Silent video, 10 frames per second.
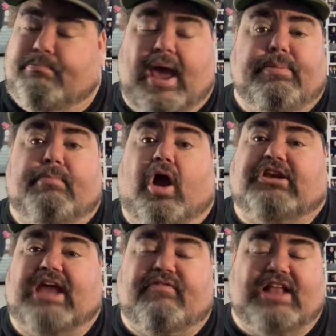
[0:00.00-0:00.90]
Maybe
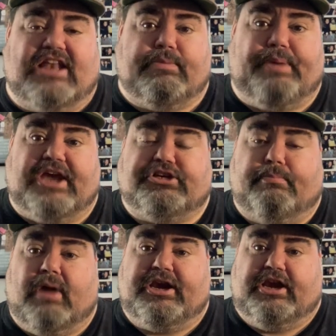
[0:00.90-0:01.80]
Mark Davis had to pay
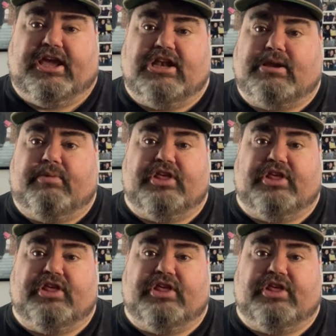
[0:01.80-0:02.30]
some money to get some